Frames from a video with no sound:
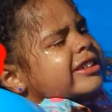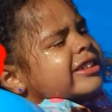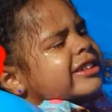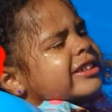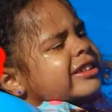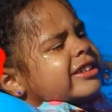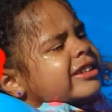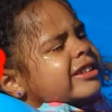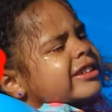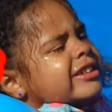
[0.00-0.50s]

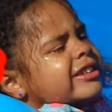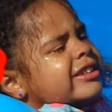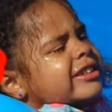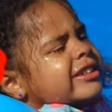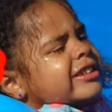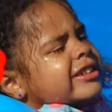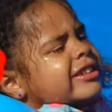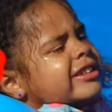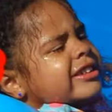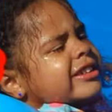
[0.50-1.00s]

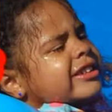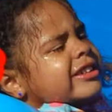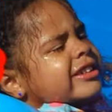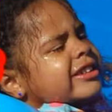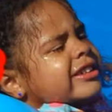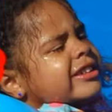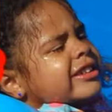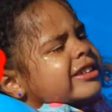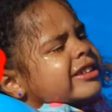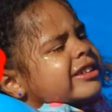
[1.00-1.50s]

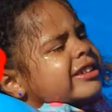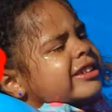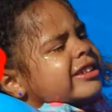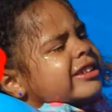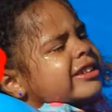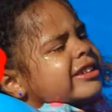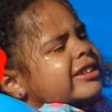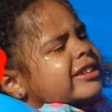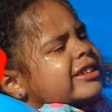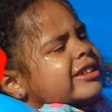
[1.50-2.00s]

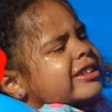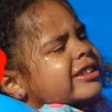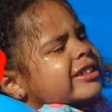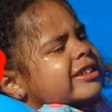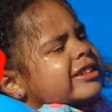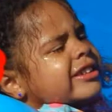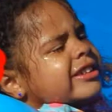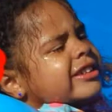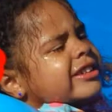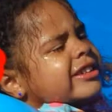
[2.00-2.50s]

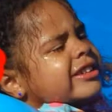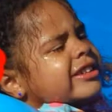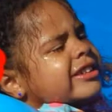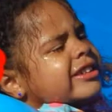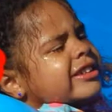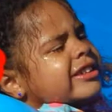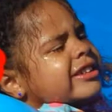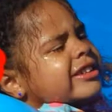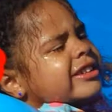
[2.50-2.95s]
(no one is talking)